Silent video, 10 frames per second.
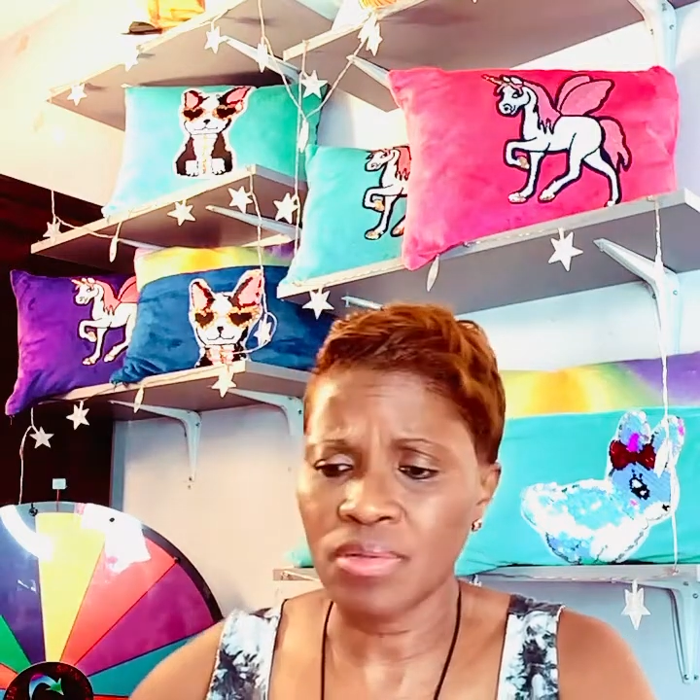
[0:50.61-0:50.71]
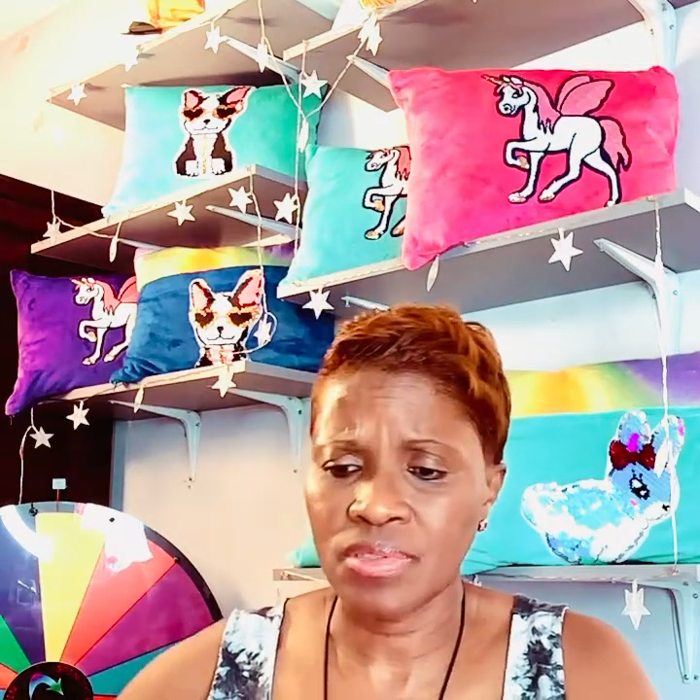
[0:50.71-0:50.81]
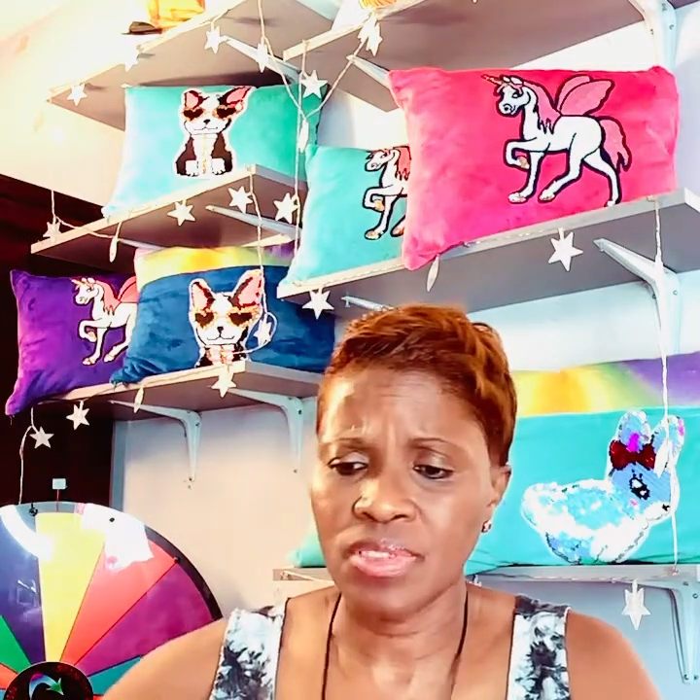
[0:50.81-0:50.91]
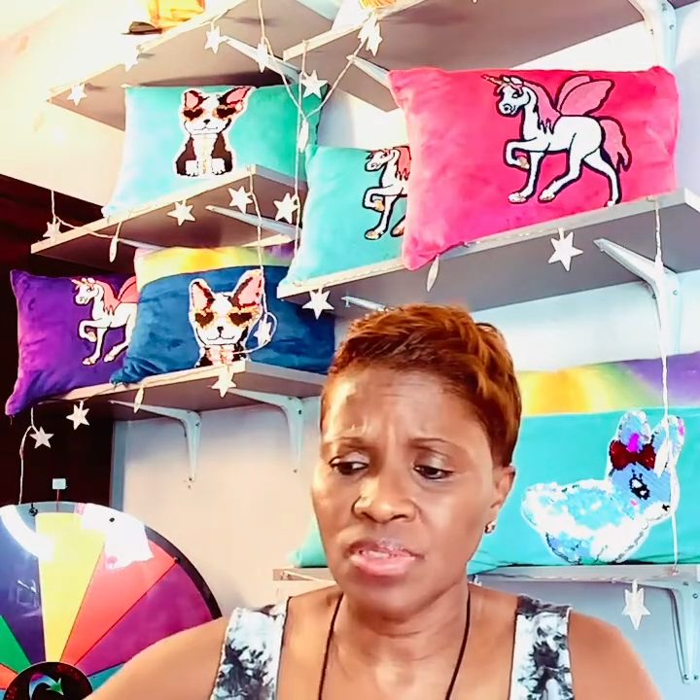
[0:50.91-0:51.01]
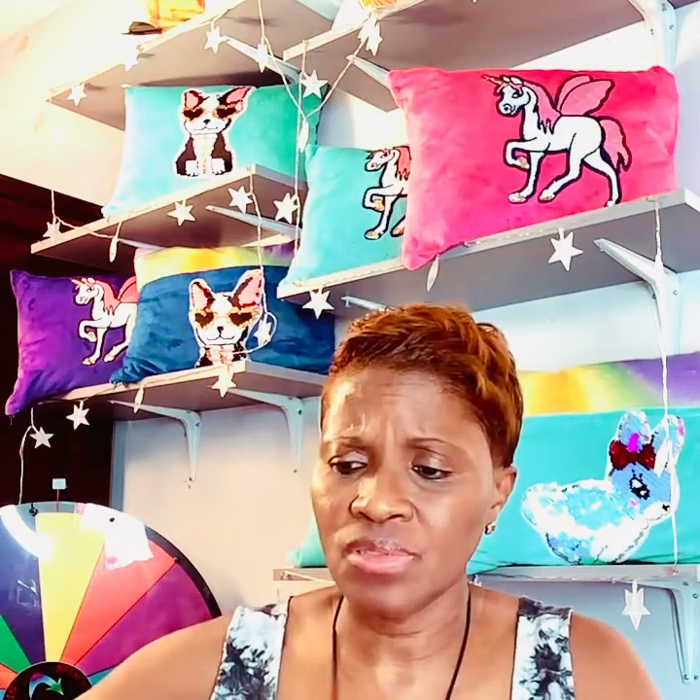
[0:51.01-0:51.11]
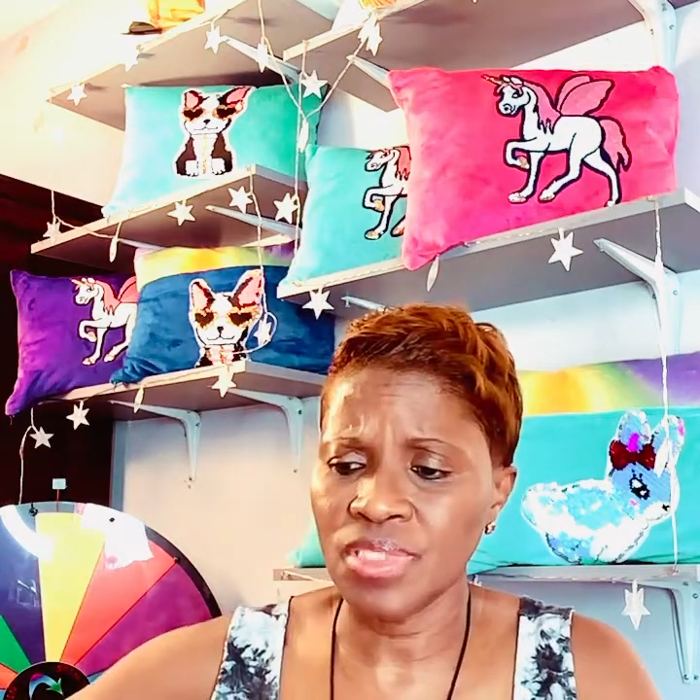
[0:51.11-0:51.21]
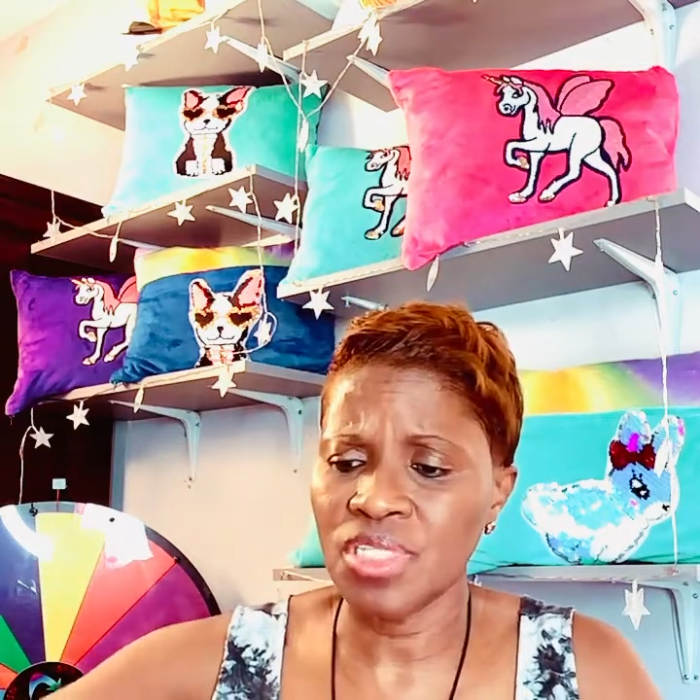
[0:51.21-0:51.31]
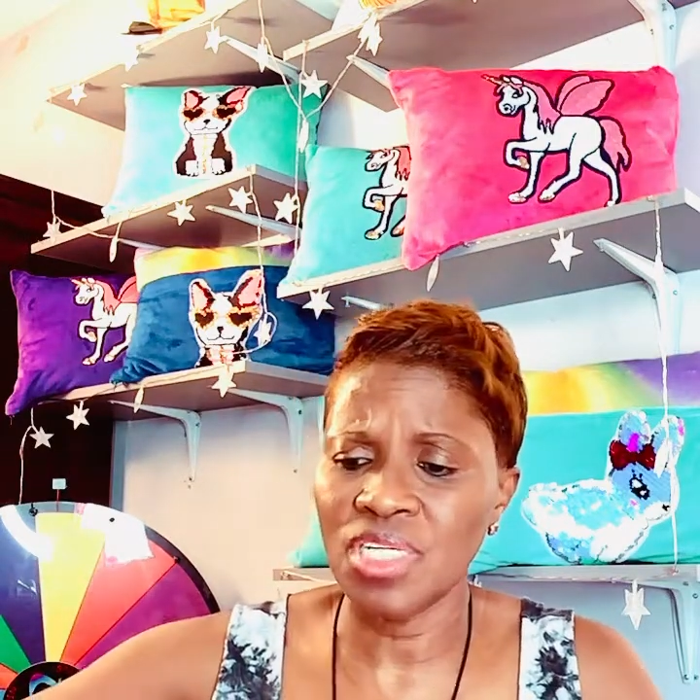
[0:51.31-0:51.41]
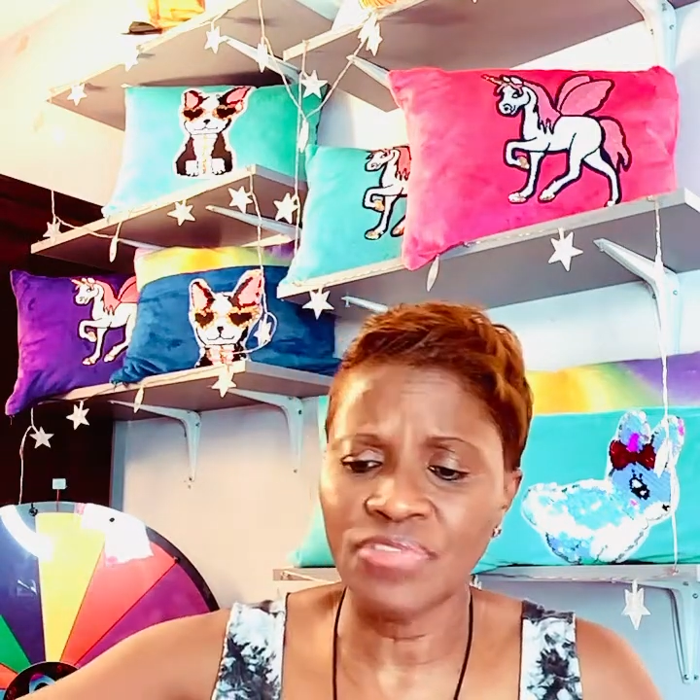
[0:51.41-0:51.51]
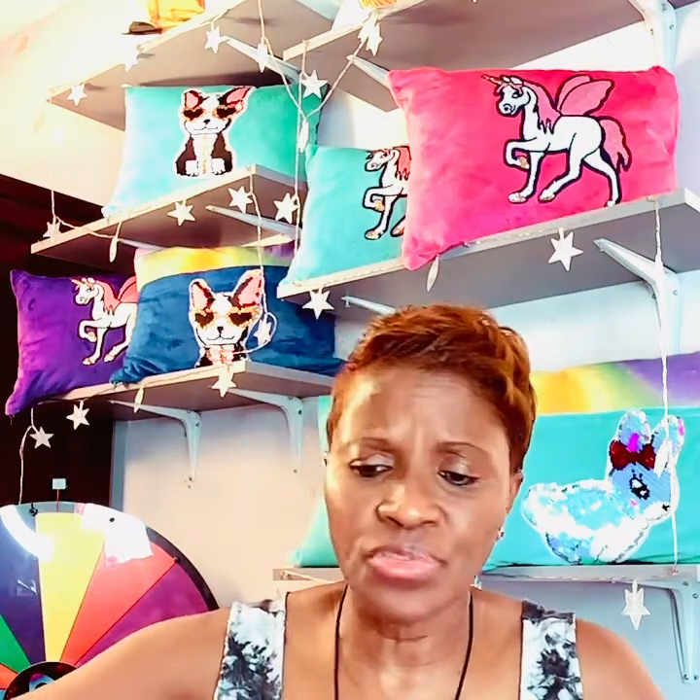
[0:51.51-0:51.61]
you know in your
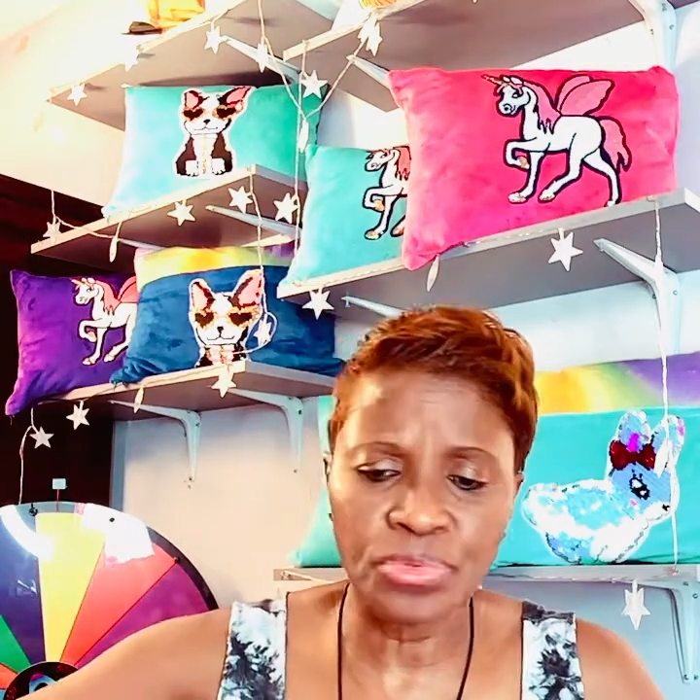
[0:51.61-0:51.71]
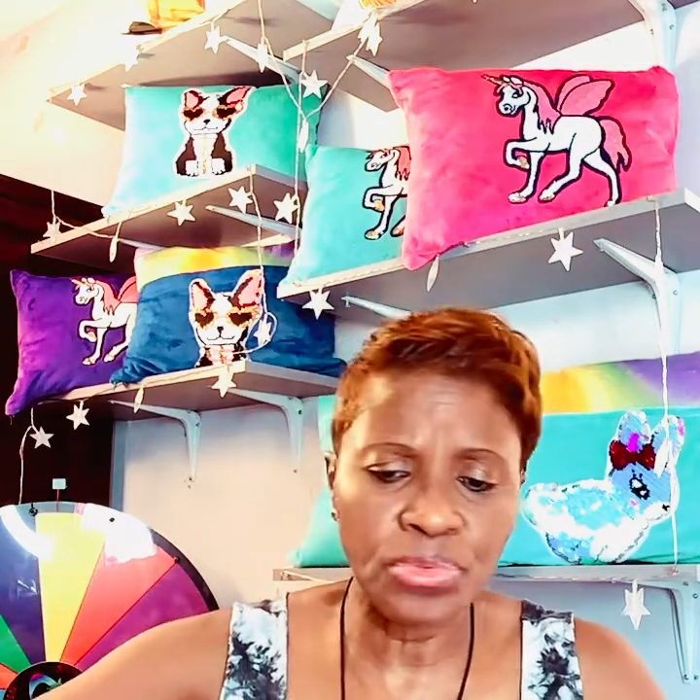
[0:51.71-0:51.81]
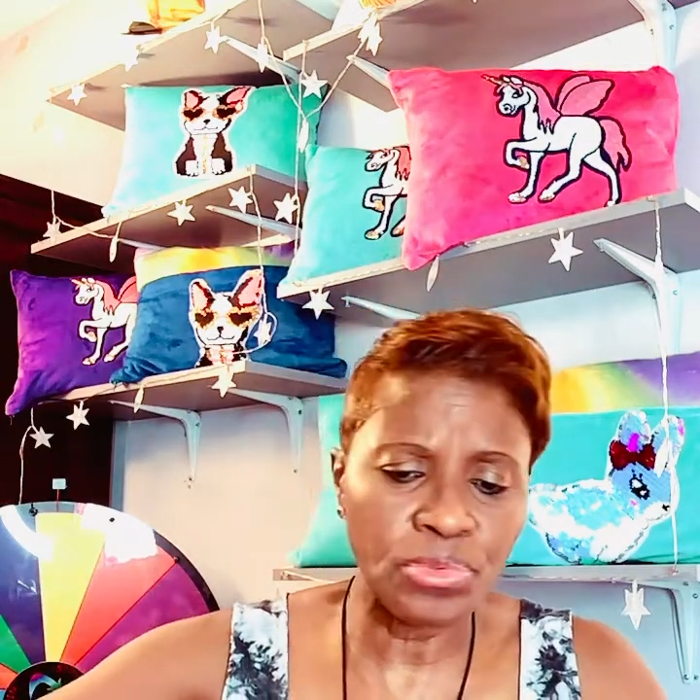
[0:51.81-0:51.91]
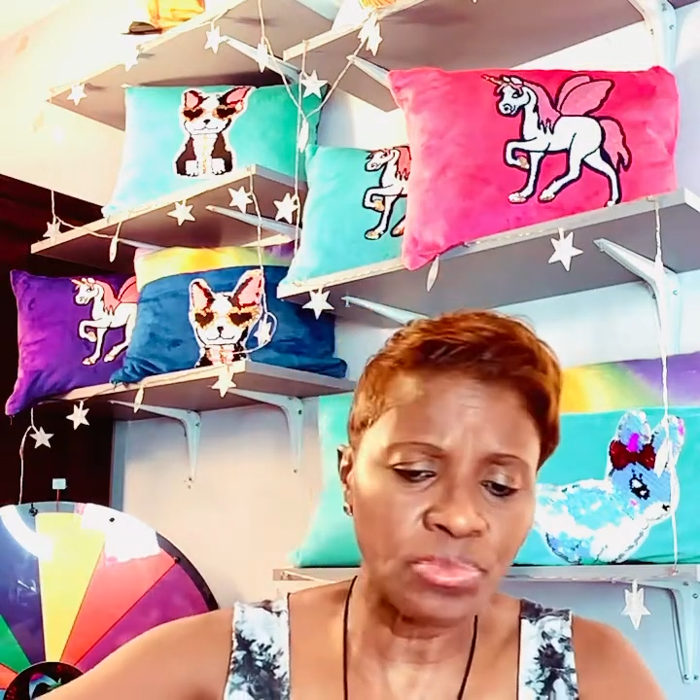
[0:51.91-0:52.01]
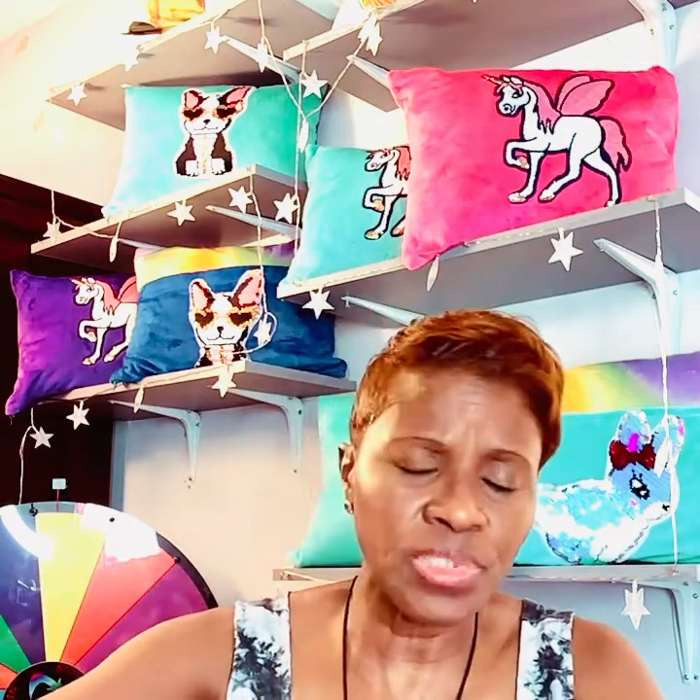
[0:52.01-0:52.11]
living room